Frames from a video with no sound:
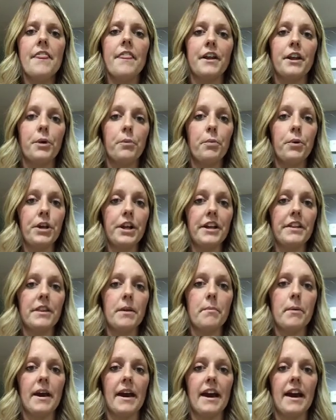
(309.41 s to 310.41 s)
Then you put it in
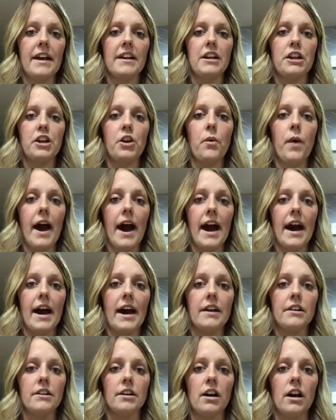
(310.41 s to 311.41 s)
the pan and you
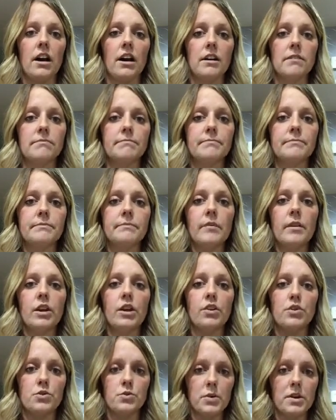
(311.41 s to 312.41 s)
add
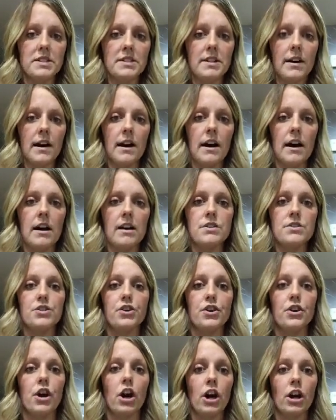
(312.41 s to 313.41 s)
your soy
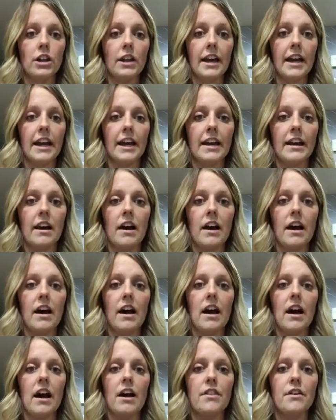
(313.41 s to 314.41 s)
sauce, your garlic,
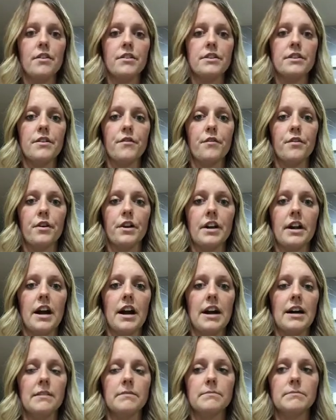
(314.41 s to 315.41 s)
other
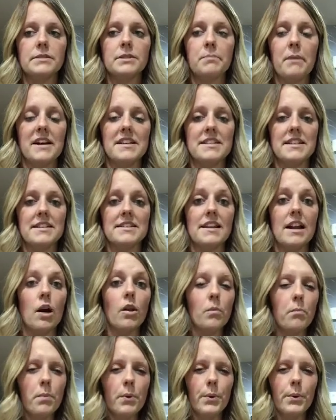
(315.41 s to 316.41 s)
different spices. And
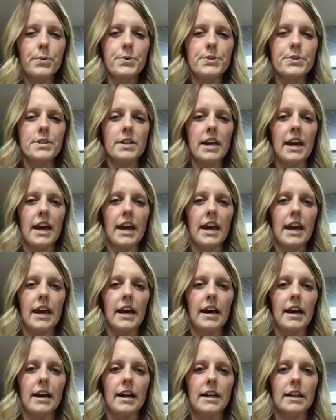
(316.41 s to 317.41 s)
I'll post
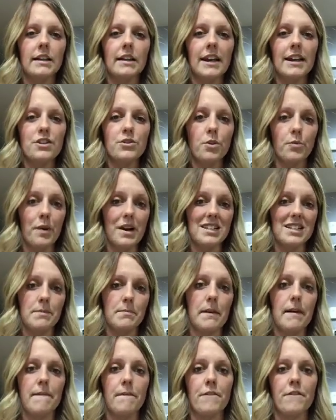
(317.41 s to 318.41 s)
a link to a
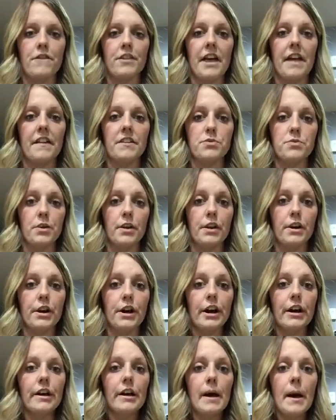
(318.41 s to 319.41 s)
recipe for that. It's really
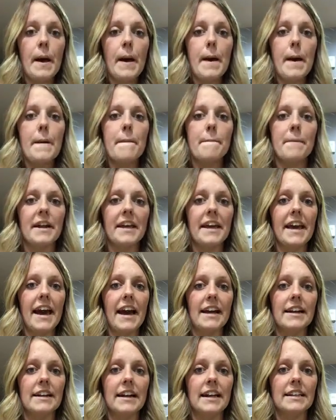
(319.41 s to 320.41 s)
good. But
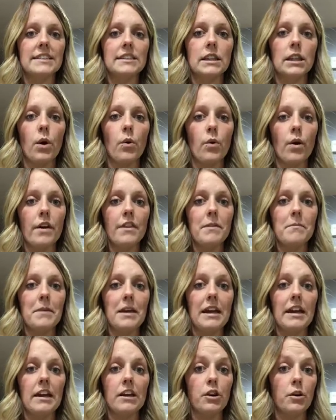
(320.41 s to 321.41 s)
again, it's lower on the
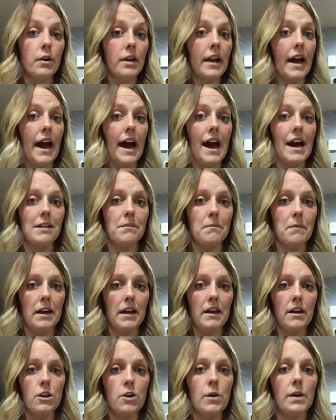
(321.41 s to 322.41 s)
meat and you can add
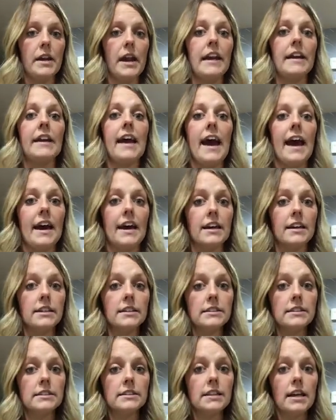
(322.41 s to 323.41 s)
meat, you can add
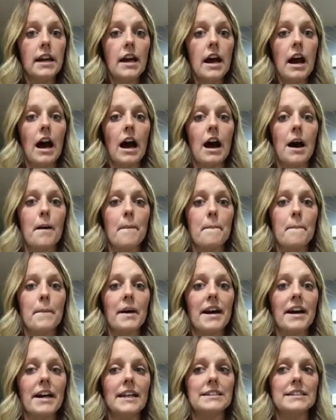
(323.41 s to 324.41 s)
eggs,
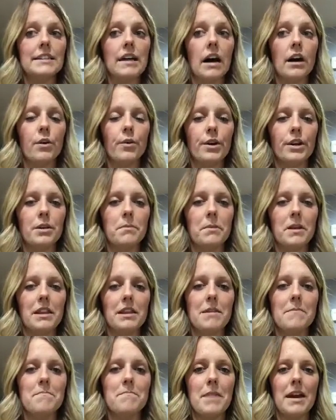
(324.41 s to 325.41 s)
but it's not going to be
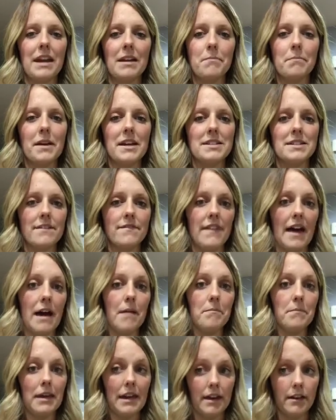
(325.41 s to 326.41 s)
the main base of
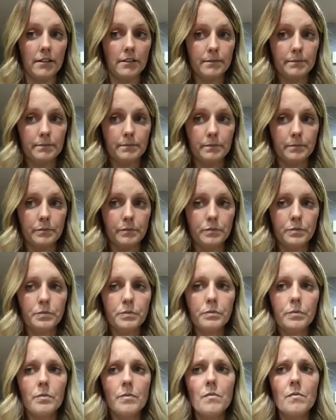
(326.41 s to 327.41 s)
that meal.
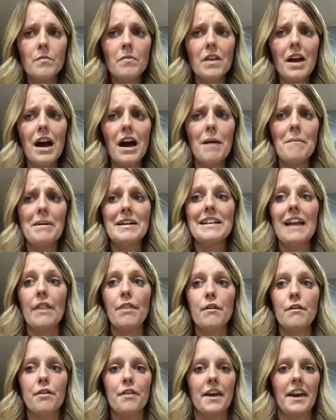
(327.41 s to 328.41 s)

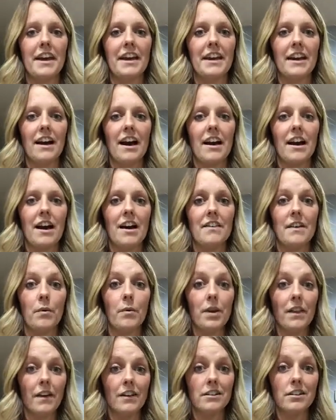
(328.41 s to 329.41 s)
Another thing that
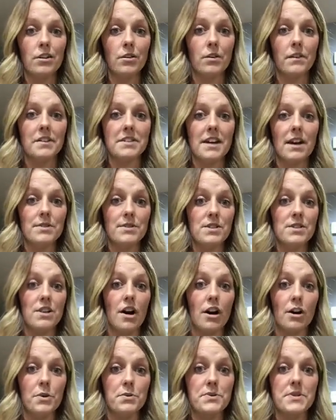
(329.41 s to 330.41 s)
we like to do in this house is
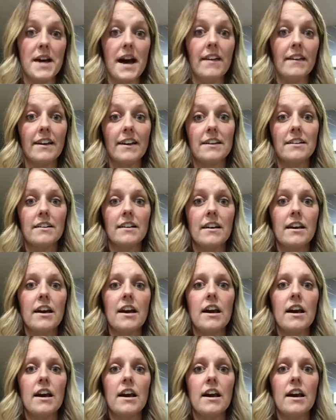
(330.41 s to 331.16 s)
taco salad.